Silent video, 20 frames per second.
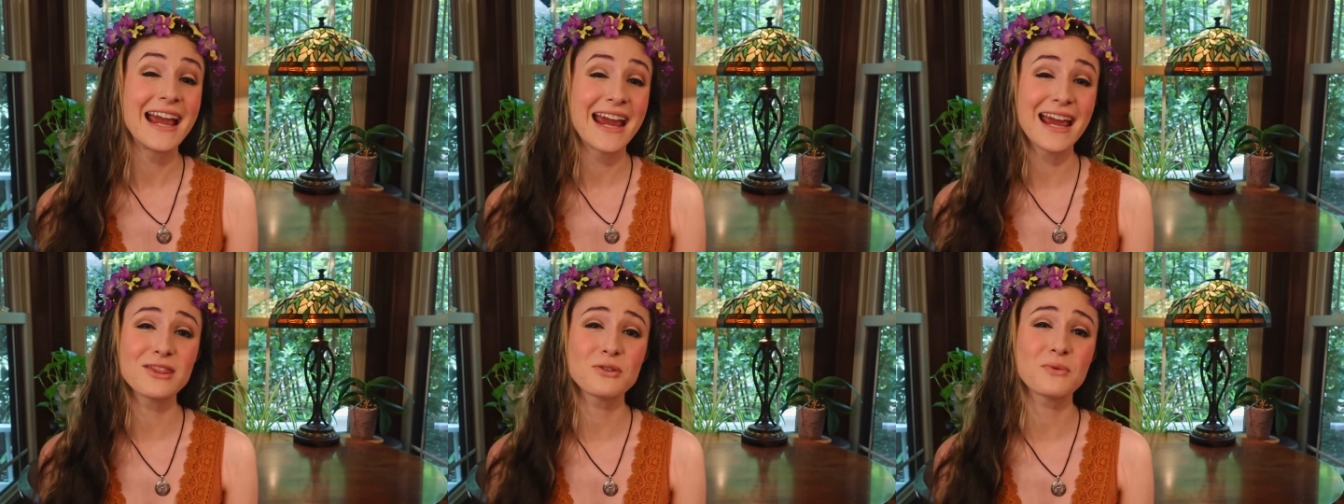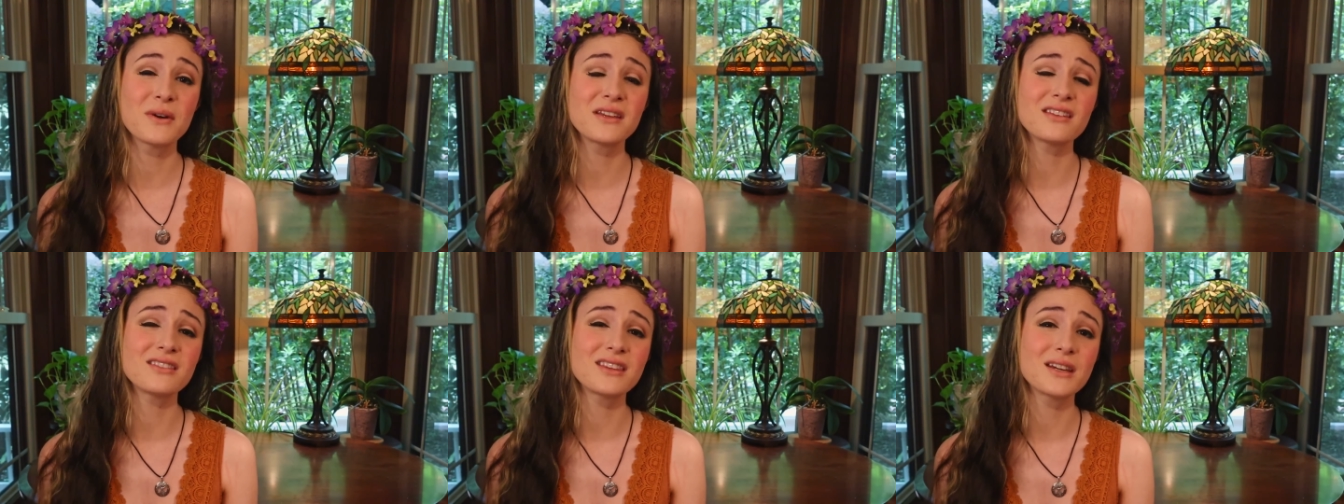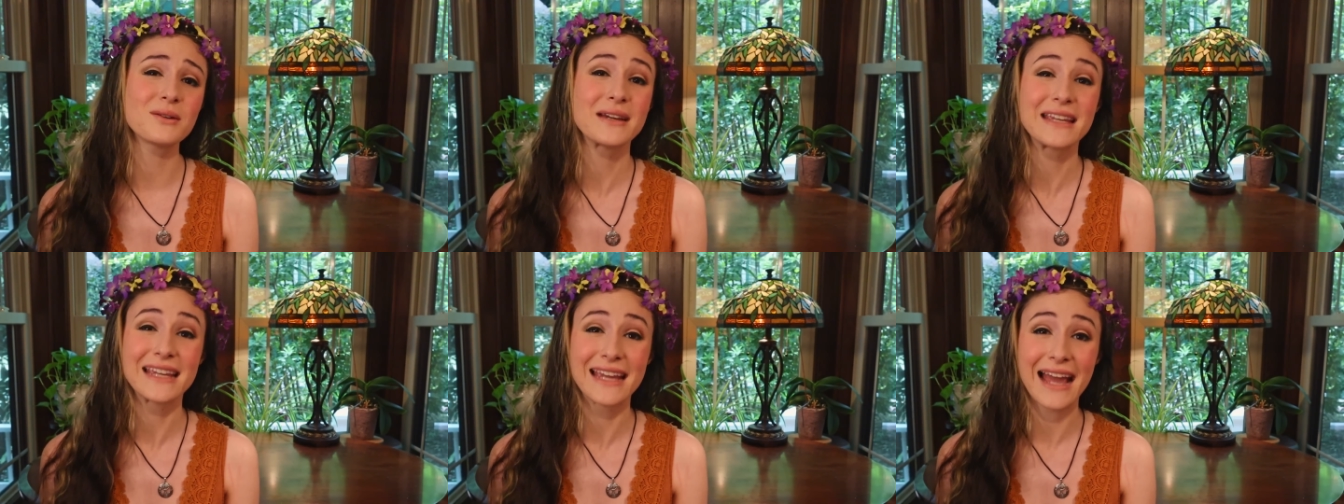and the way that
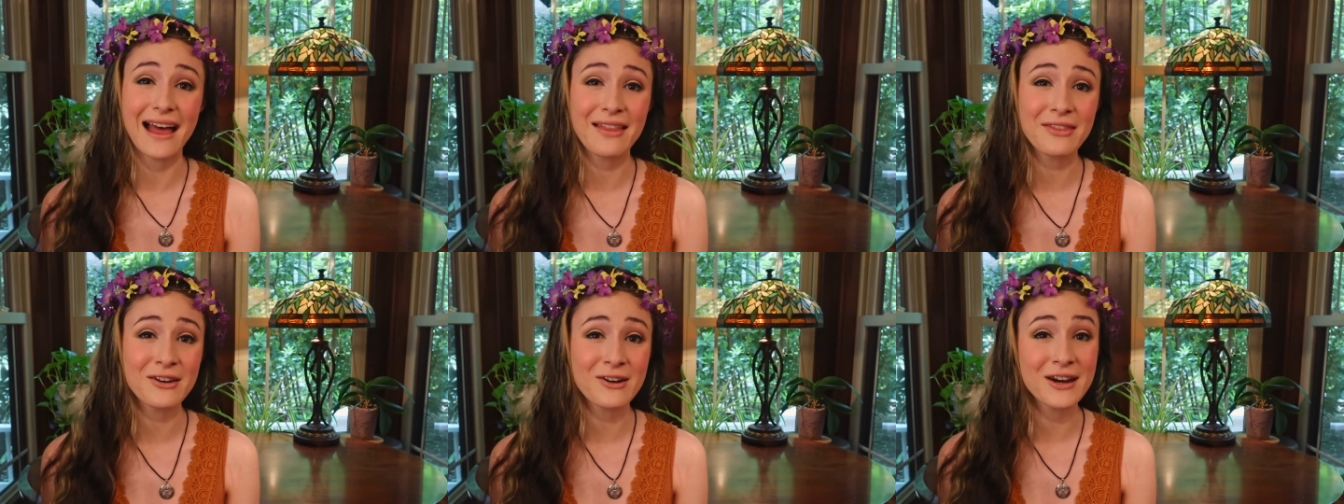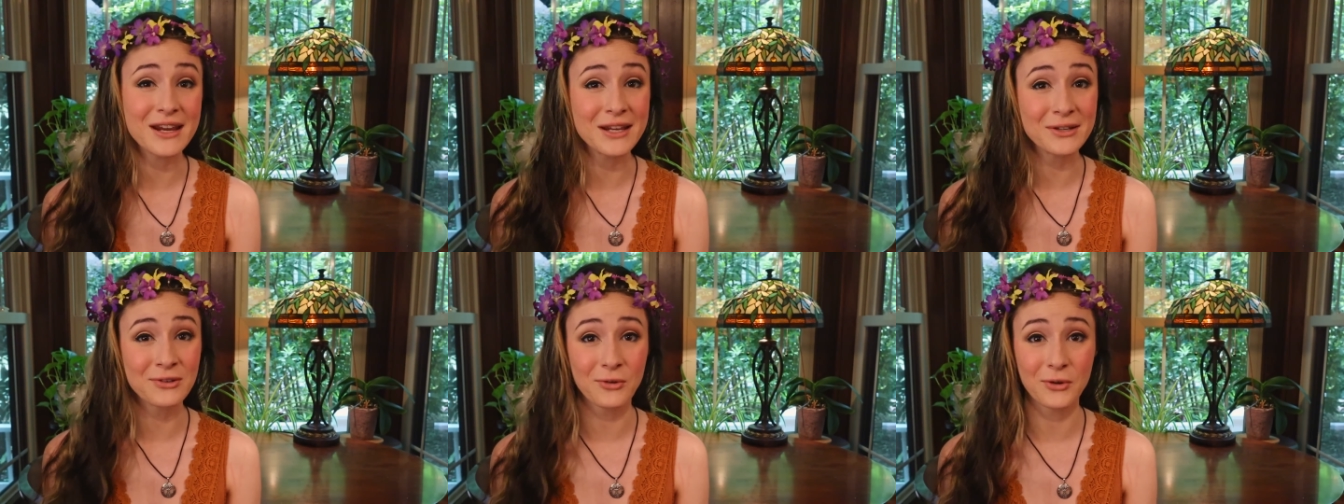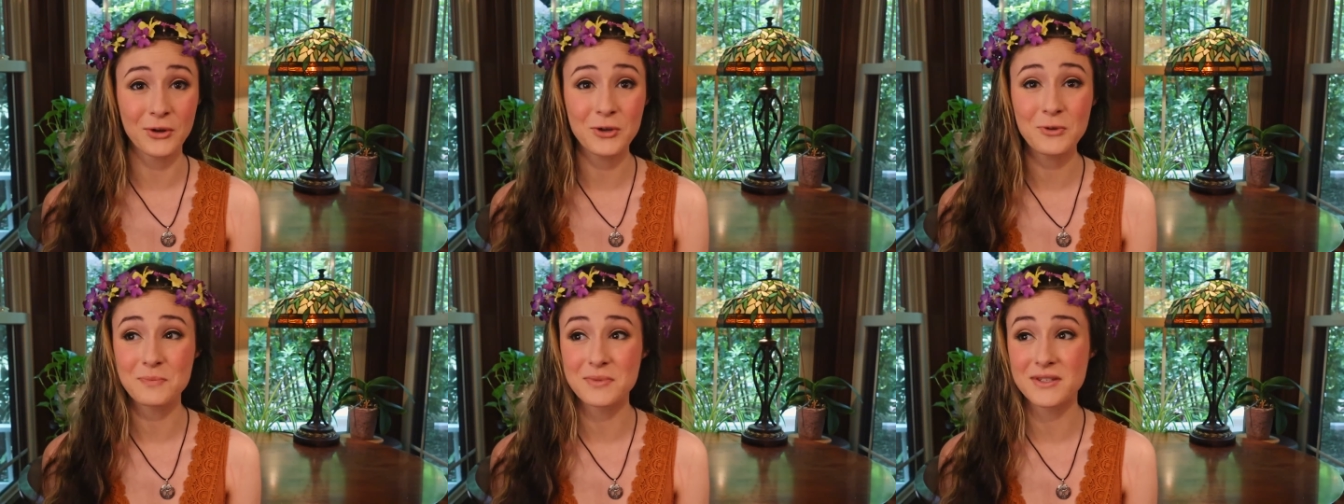they would gather in
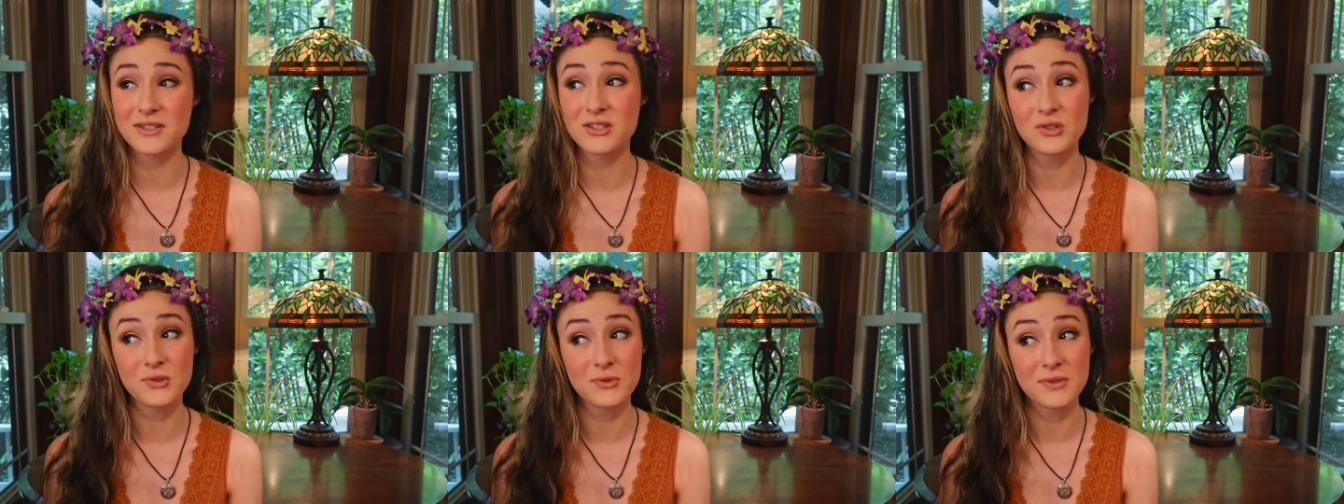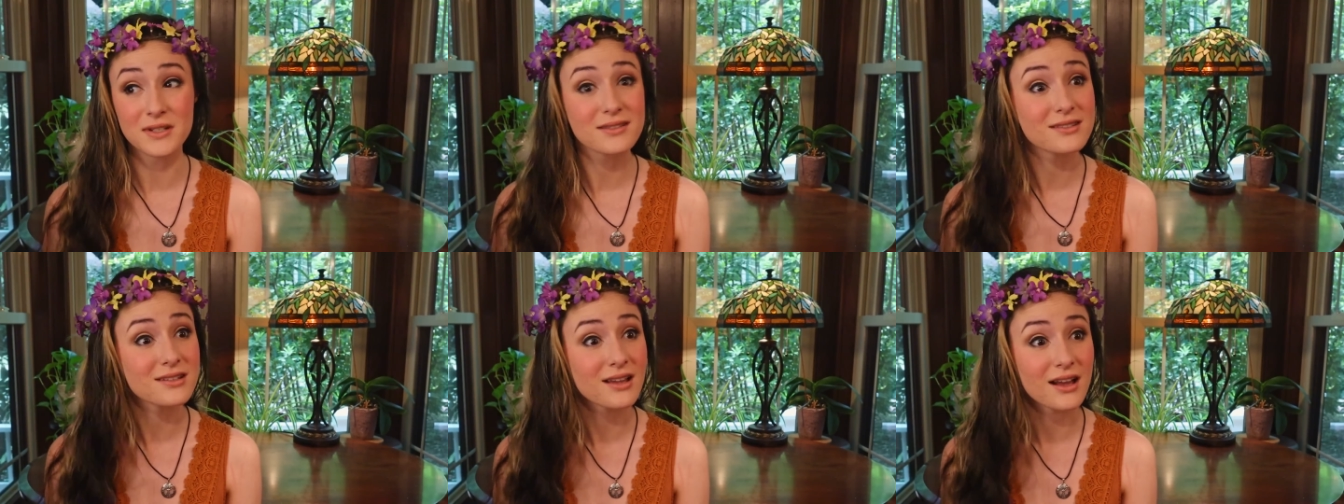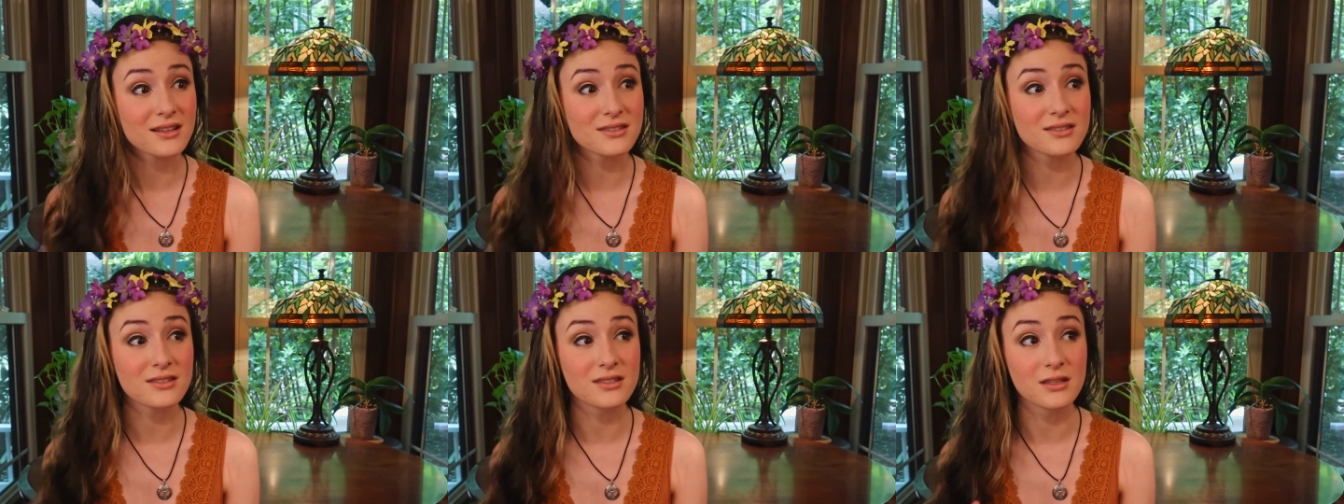groups to
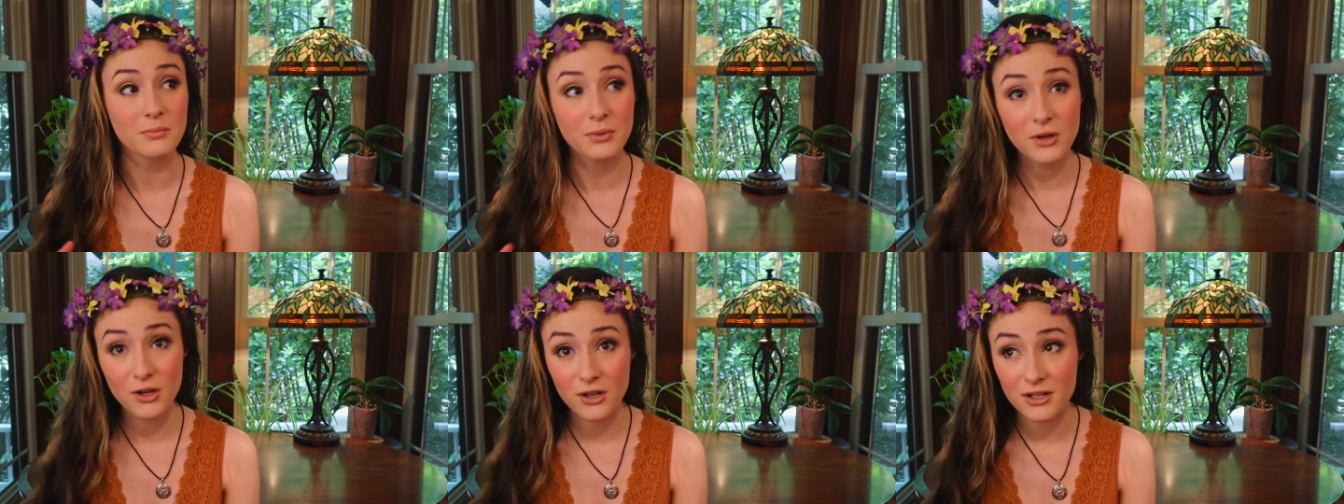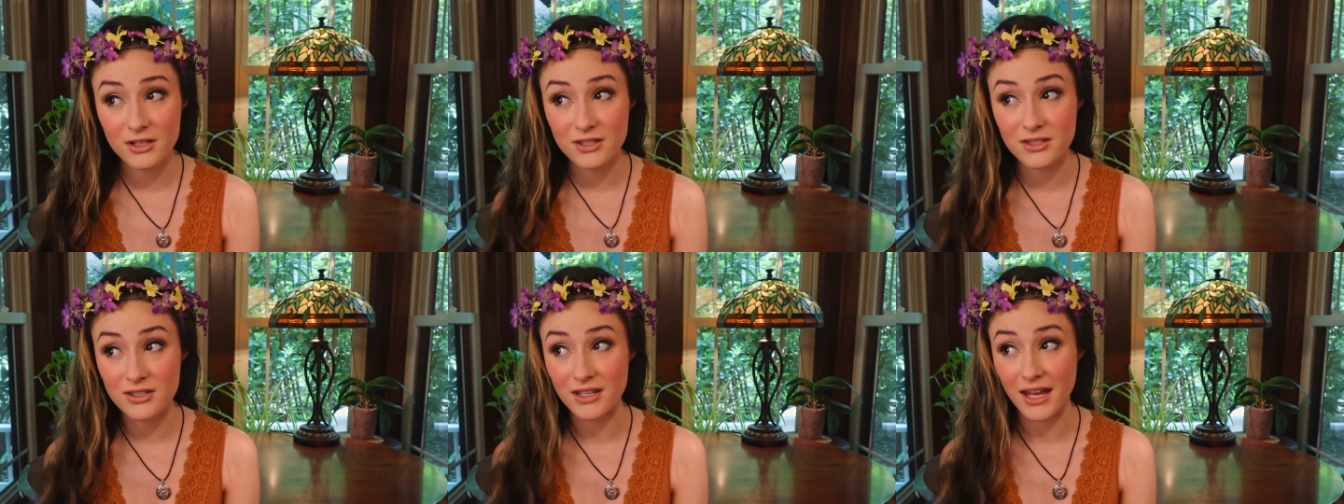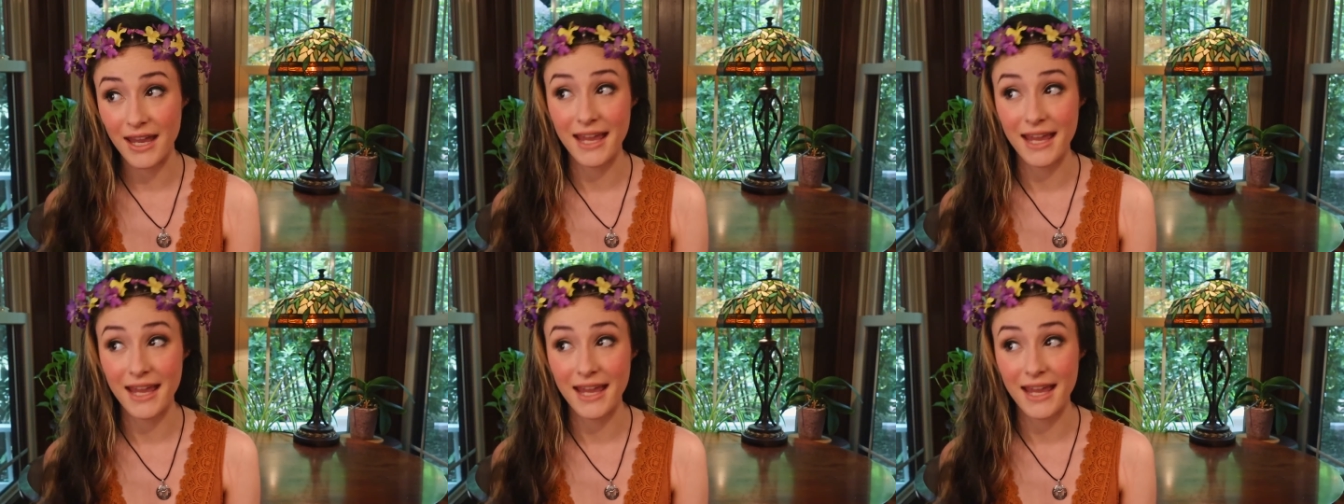discuss the books